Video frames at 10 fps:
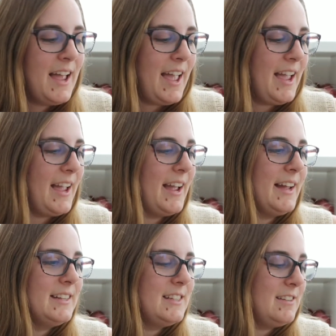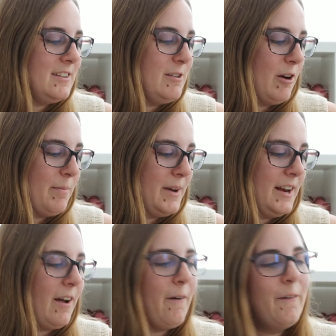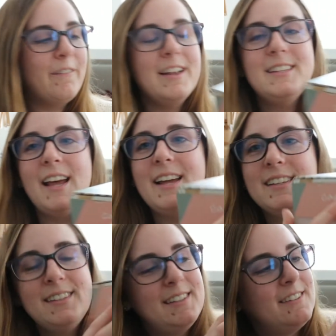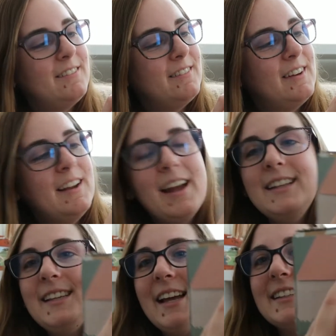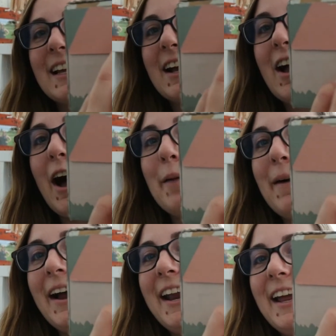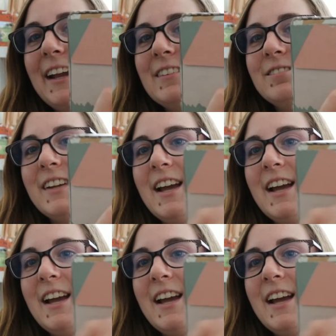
And you open it, oh, it says, it says, come on in.